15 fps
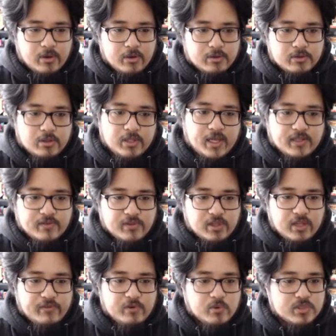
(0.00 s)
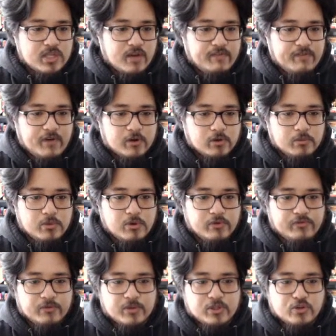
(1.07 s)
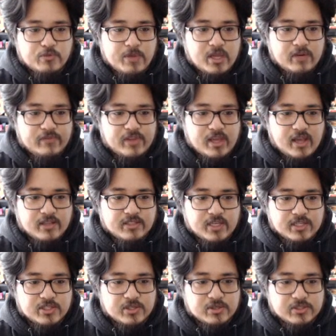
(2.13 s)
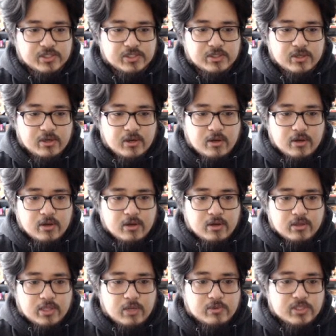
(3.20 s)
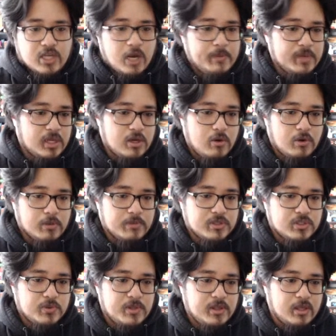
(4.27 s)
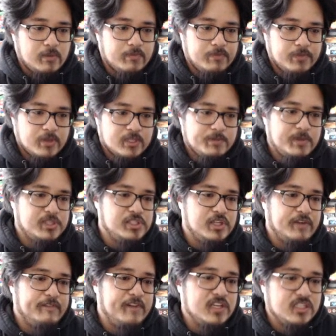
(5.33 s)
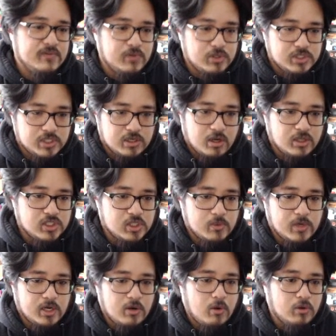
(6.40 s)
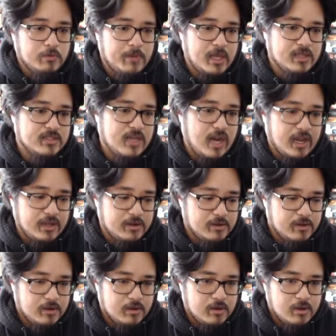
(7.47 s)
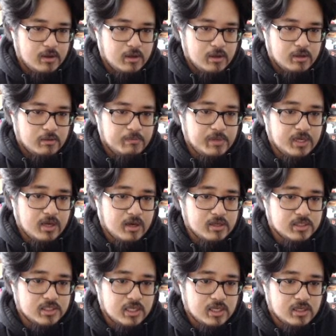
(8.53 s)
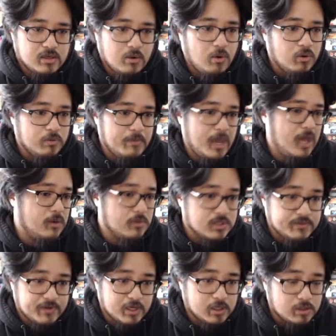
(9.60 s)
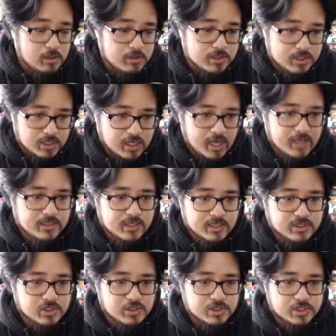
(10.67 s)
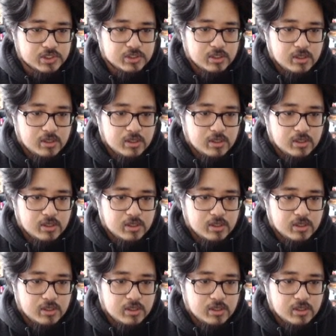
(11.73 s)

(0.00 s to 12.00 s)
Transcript: The land of the living was not far removed from the domain of the ancestors. There was coming and going between them, especially at festivals and also when an old man died, because an old man was very close to the ancestors.